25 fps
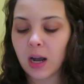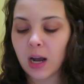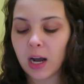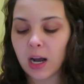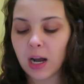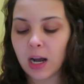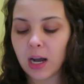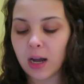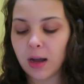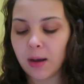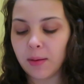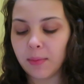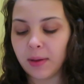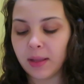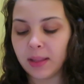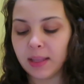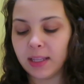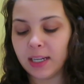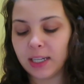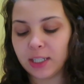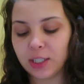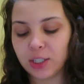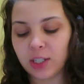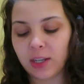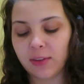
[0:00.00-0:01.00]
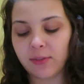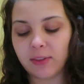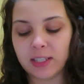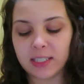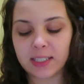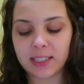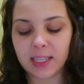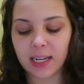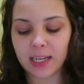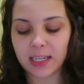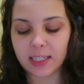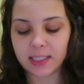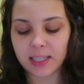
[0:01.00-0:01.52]
And then I just have the
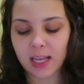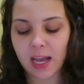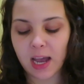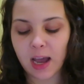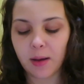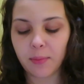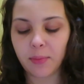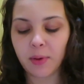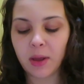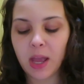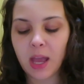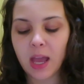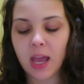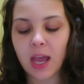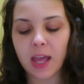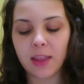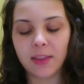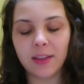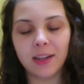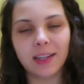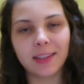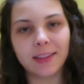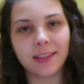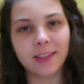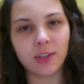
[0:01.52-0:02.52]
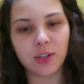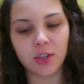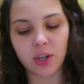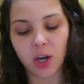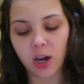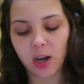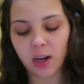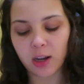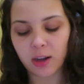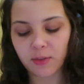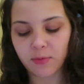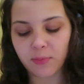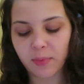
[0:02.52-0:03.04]
Settings app. And then at the
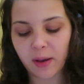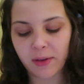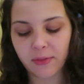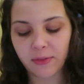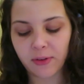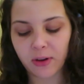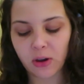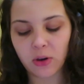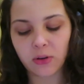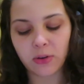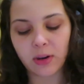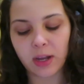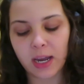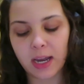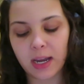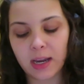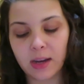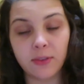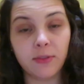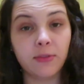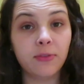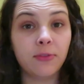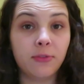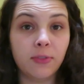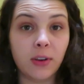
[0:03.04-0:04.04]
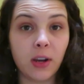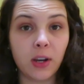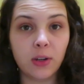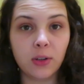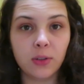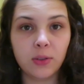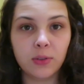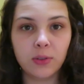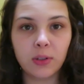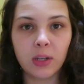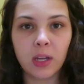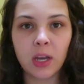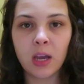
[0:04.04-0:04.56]
dock of my phone, I have
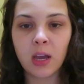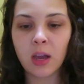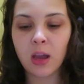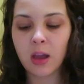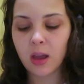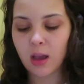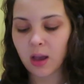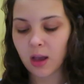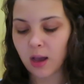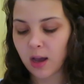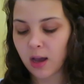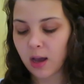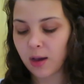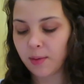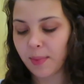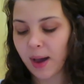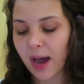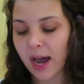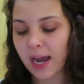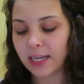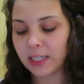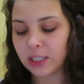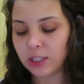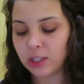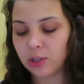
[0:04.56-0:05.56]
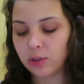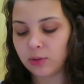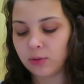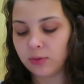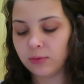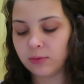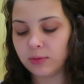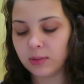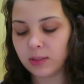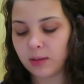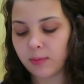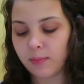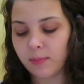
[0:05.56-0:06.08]
Phone,
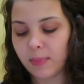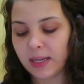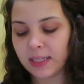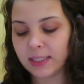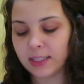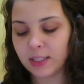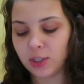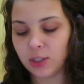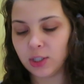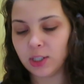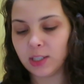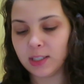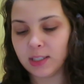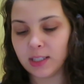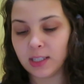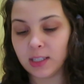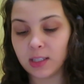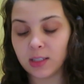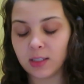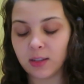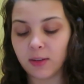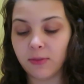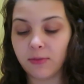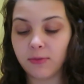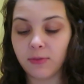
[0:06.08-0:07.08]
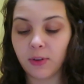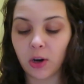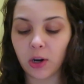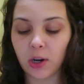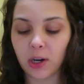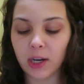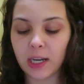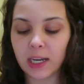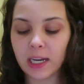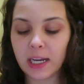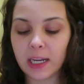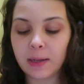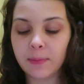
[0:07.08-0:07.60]
iTunes, Messages, and
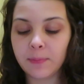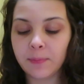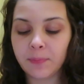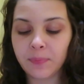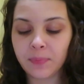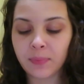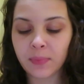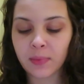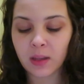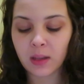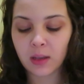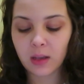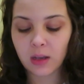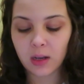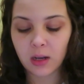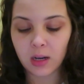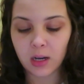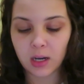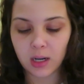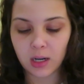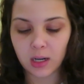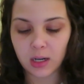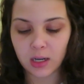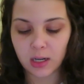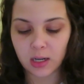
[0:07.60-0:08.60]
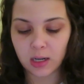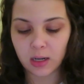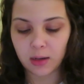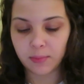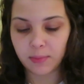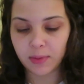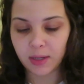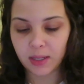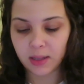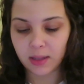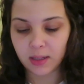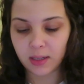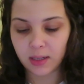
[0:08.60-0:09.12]
Safari.
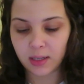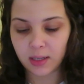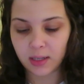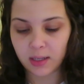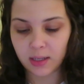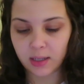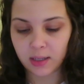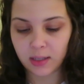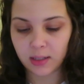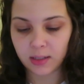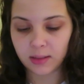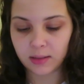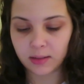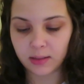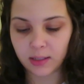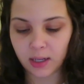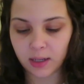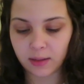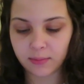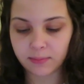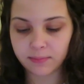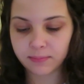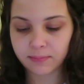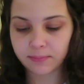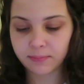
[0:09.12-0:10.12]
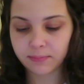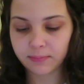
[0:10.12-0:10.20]
And then, yeah.